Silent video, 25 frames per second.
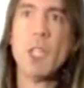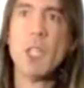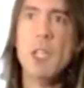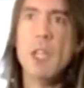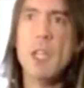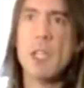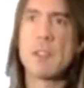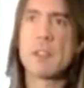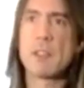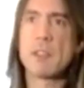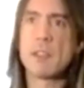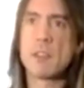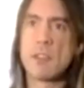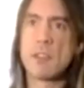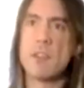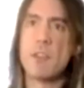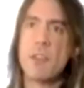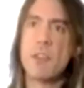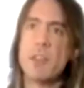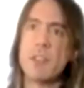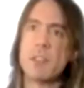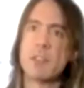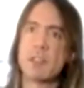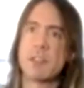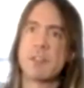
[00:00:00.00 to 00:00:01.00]
It's
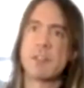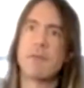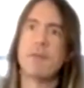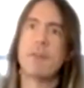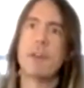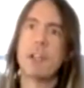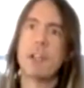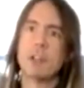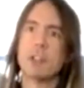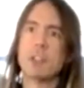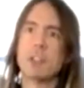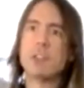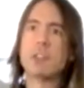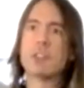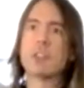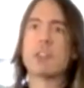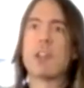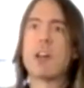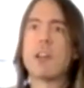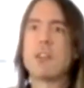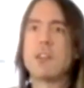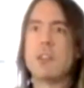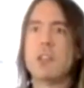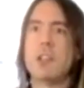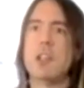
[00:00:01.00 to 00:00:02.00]
this very
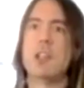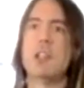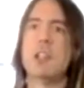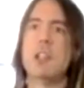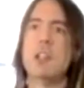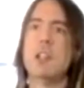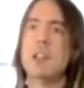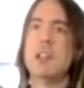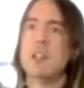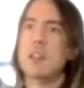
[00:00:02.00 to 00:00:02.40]
sudden